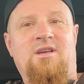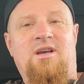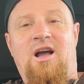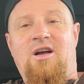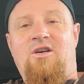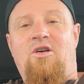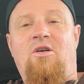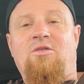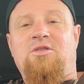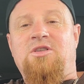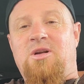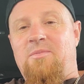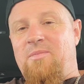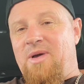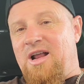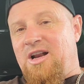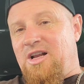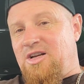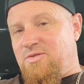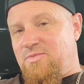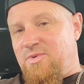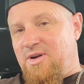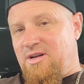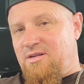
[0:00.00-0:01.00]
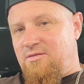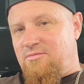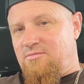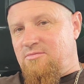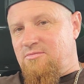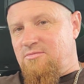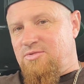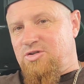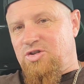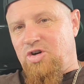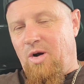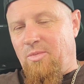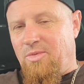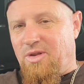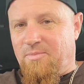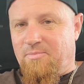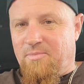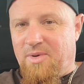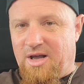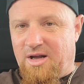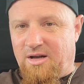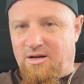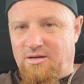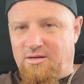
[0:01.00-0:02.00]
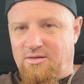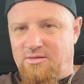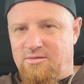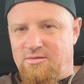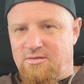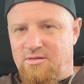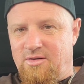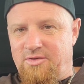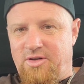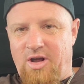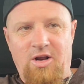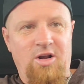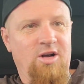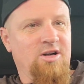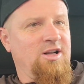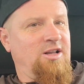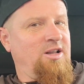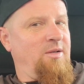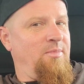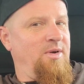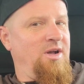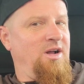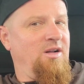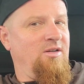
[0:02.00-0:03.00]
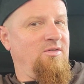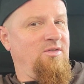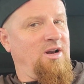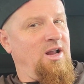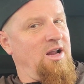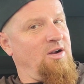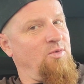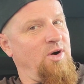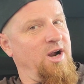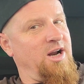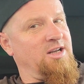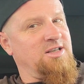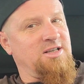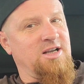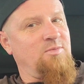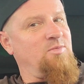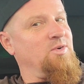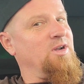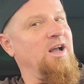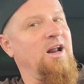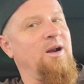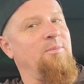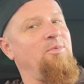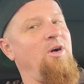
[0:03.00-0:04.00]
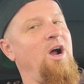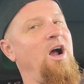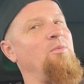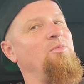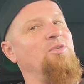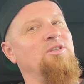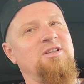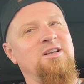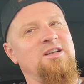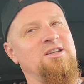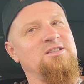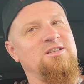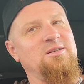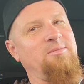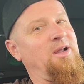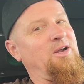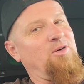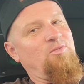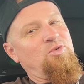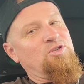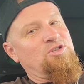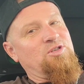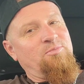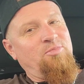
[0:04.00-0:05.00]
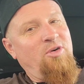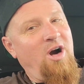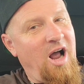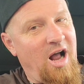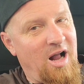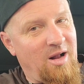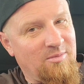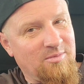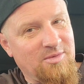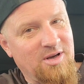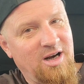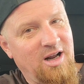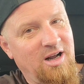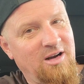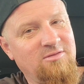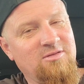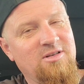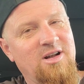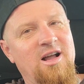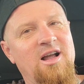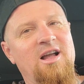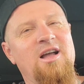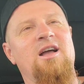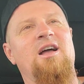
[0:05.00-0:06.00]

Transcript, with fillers: I go to the management, show them the bill. They look at the bill and they're like, wait a second, we got a problem with this. I'm like, what's the problem, you know?